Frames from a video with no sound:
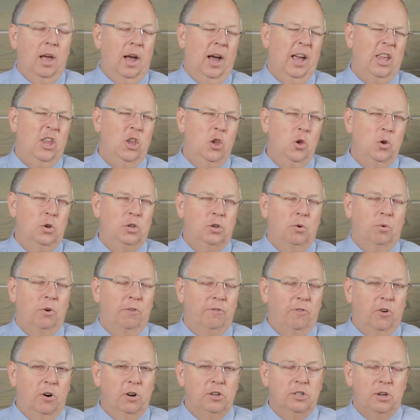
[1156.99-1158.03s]
I used to
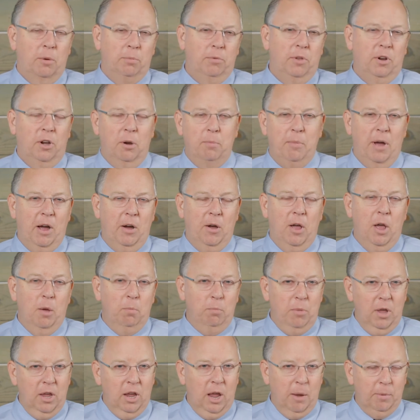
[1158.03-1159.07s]
refer something about
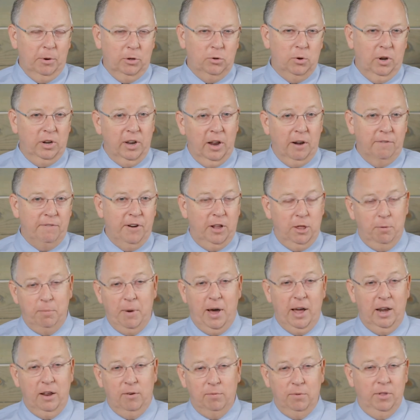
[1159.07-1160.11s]
being able to identify the
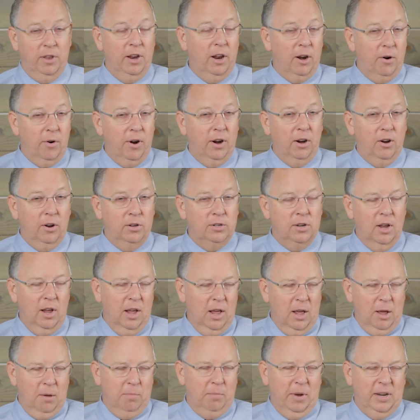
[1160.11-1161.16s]
body from the dental records.
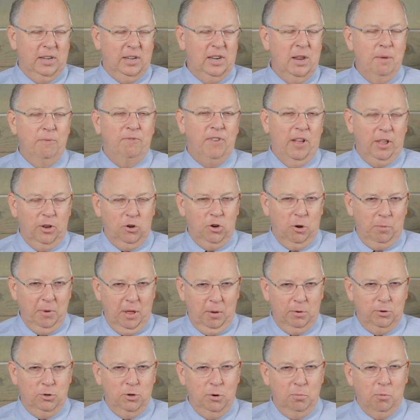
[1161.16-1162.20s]
My team finally told me that
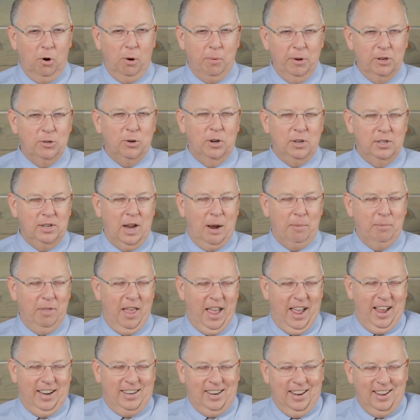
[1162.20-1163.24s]
was too morbid, so I stopped
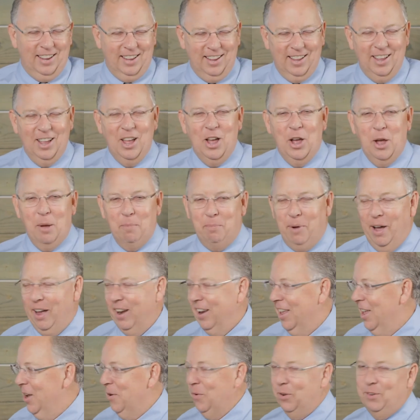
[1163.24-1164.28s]
that.
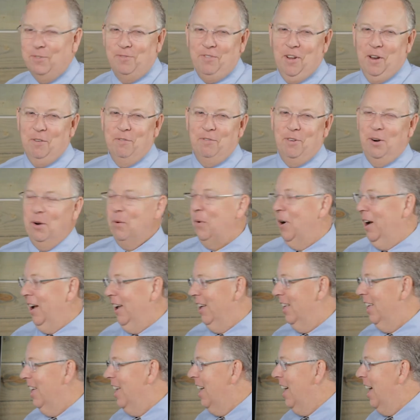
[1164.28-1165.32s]
but it was fun for a while.